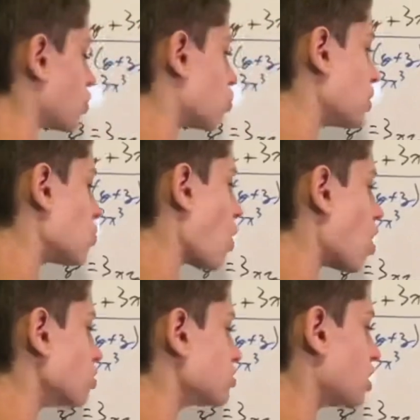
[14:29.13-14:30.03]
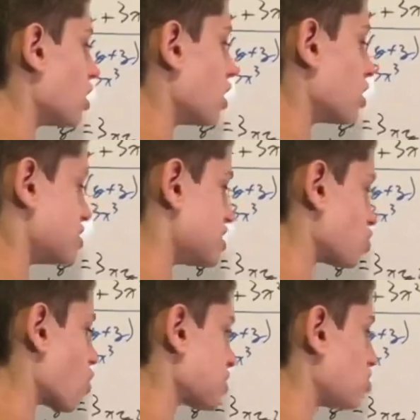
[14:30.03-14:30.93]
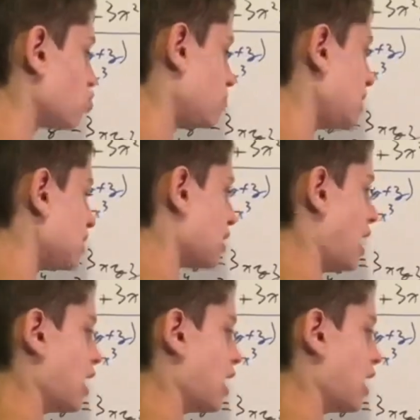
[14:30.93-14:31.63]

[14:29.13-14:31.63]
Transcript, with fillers: we want this whole thing to be